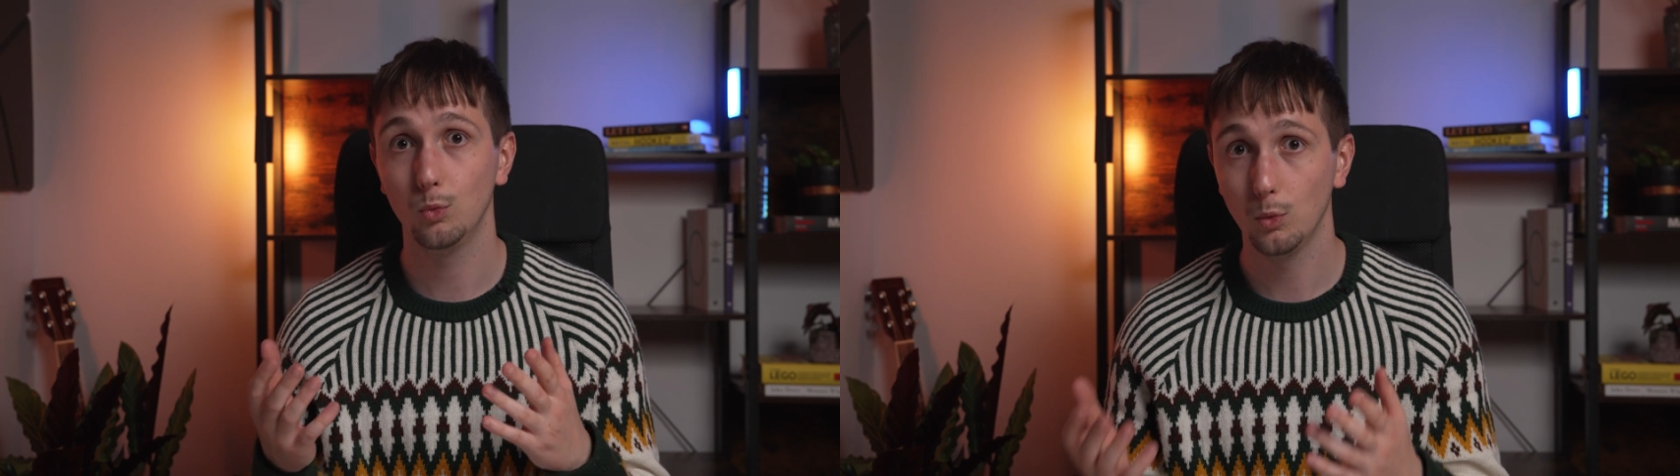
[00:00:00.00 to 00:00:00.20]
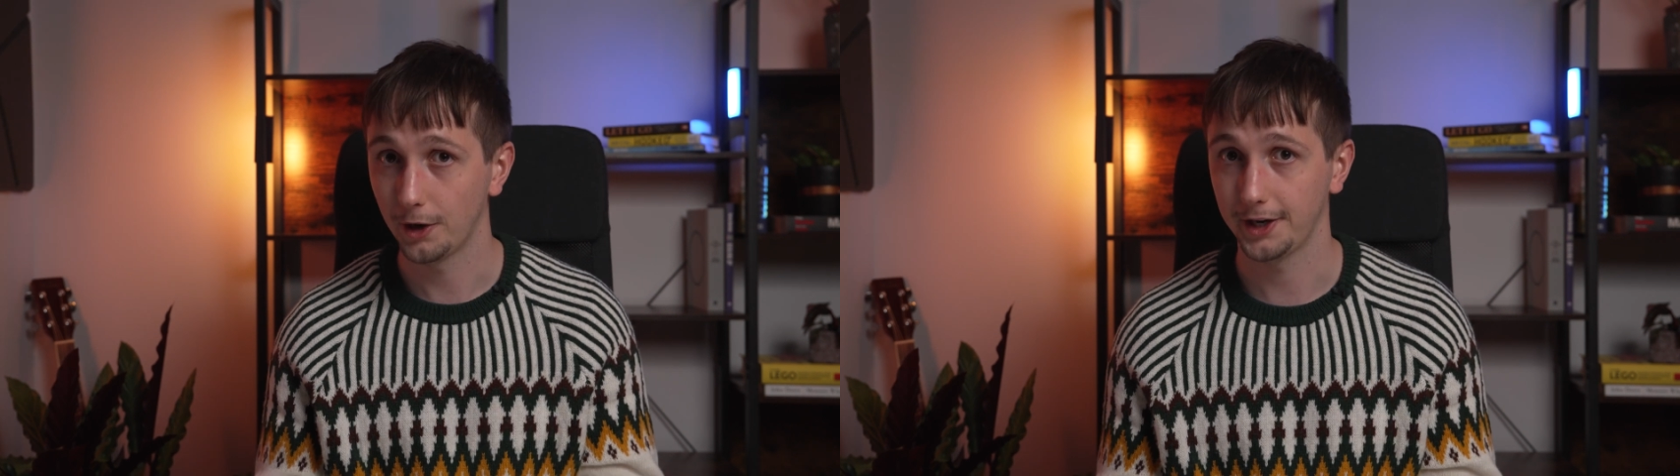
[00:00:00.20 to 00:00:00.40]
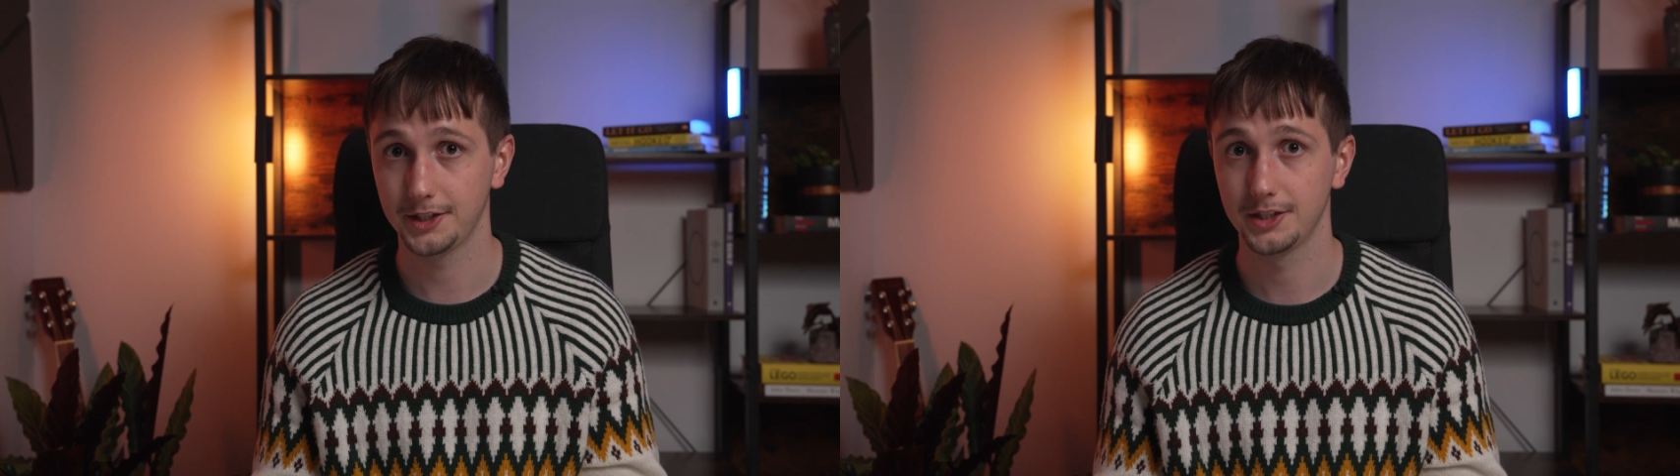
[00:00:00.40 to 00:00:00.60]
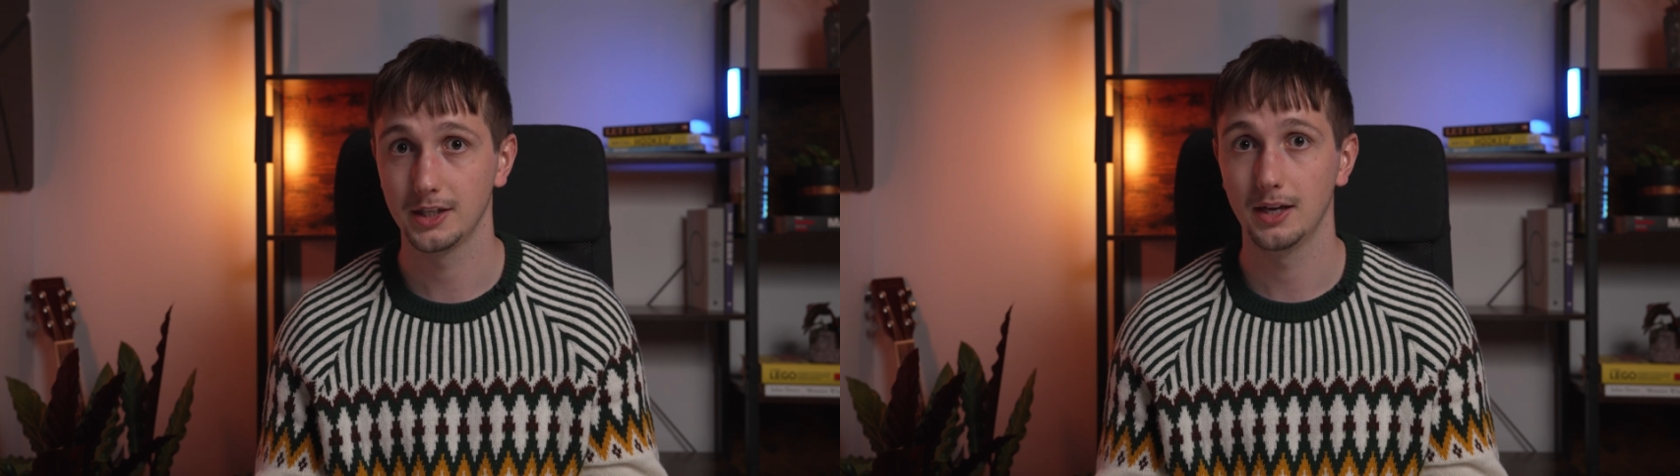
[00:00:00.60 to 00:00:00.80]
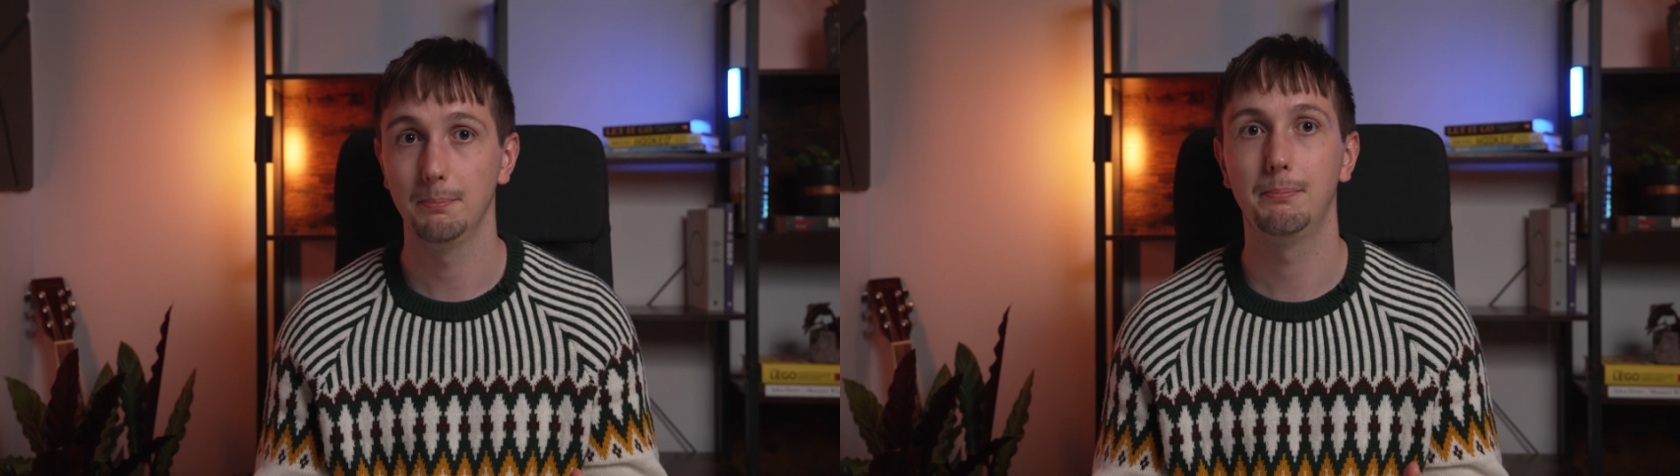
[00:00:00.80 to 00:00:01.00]
worked,
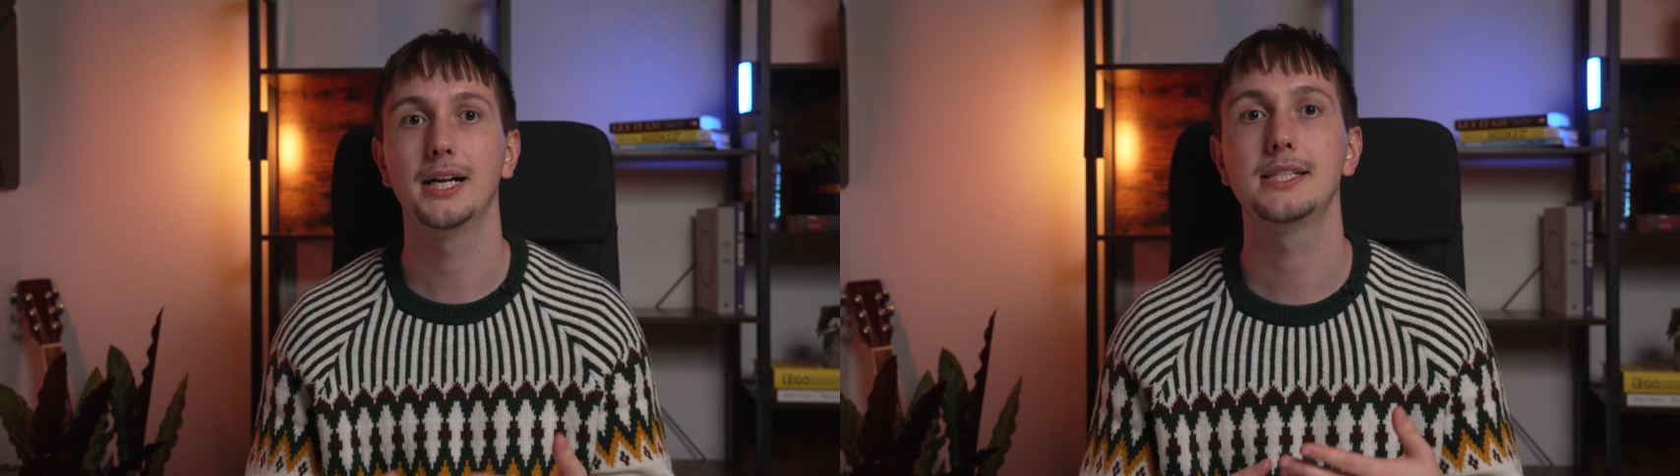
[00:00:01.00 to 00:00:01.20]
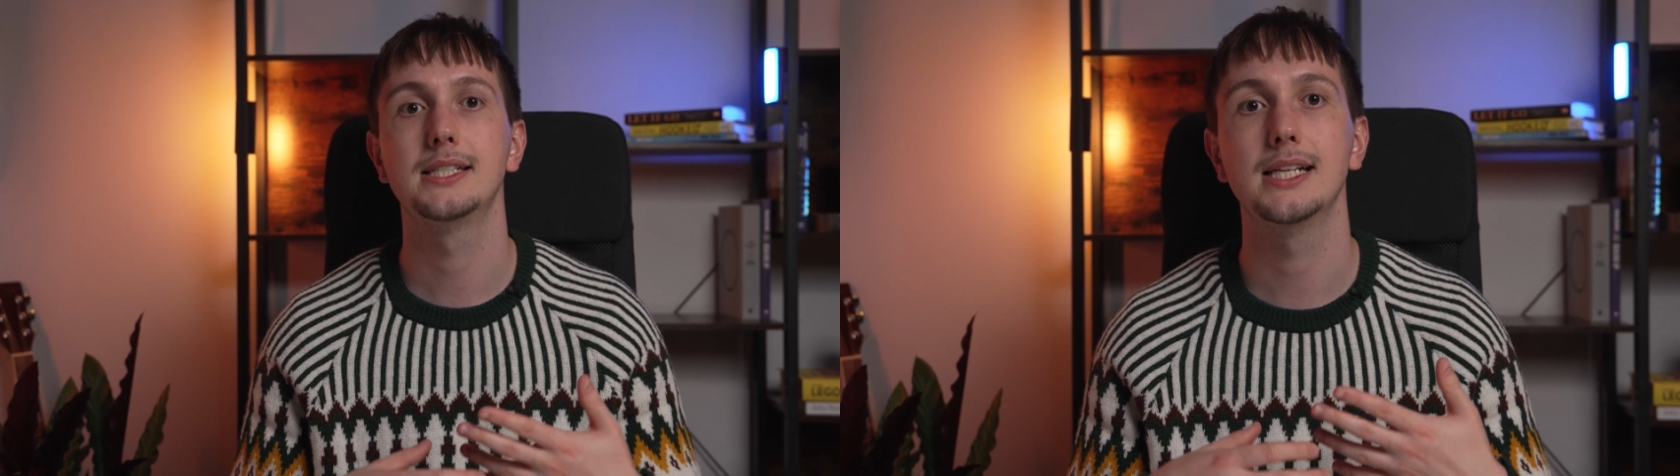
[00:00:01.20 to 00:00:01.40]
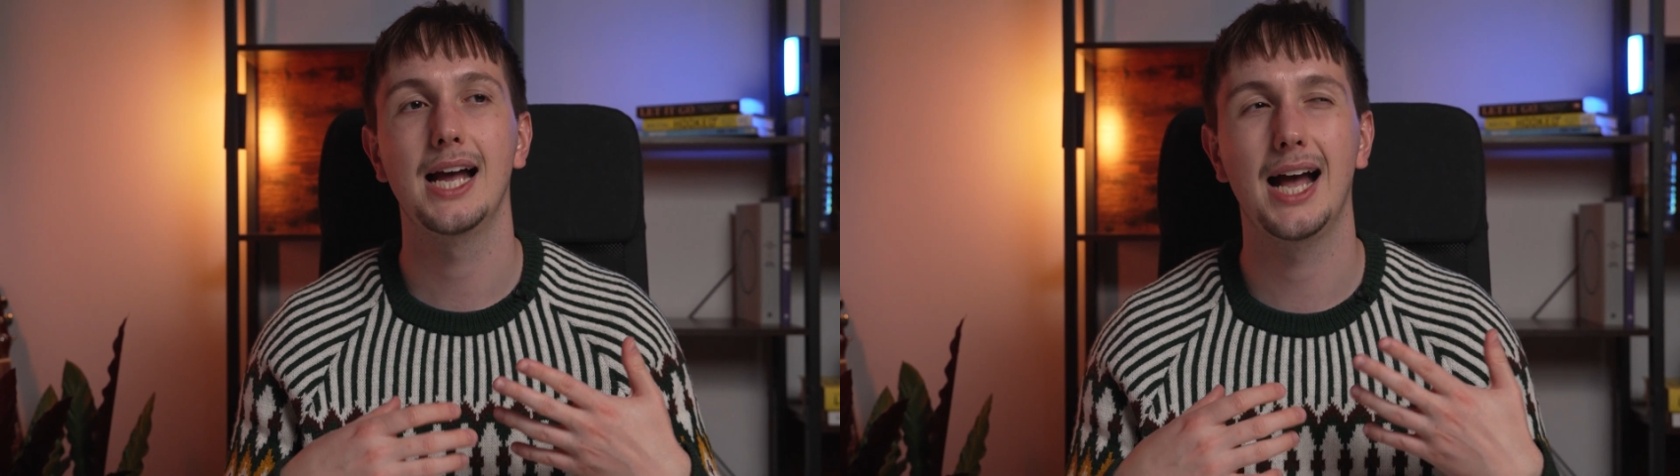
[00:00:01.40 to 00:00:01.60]
but